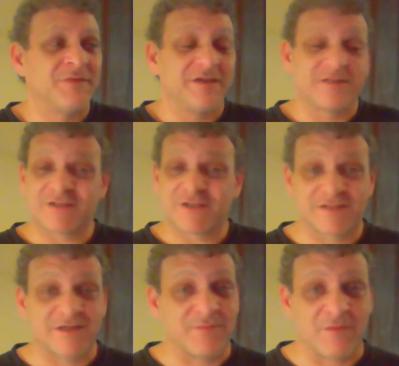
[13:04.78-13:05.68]
It's
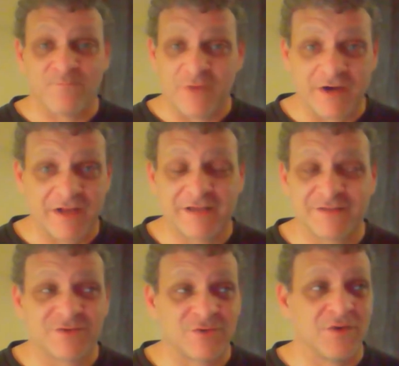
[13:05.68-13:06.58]
just something fun I like
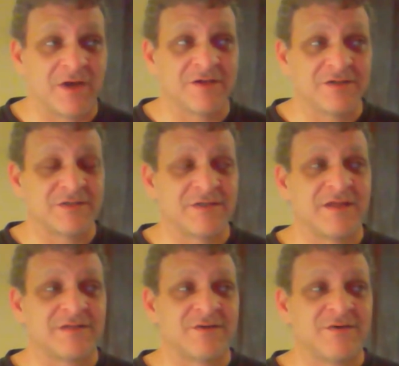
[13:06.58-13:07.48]
to do when I listen to
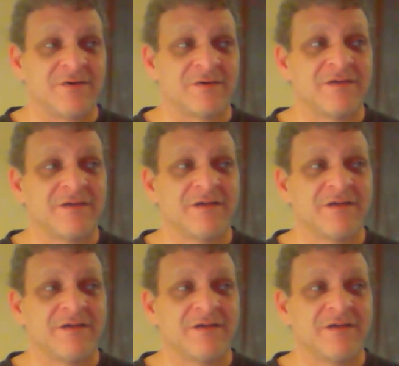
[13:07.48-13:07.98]
that song.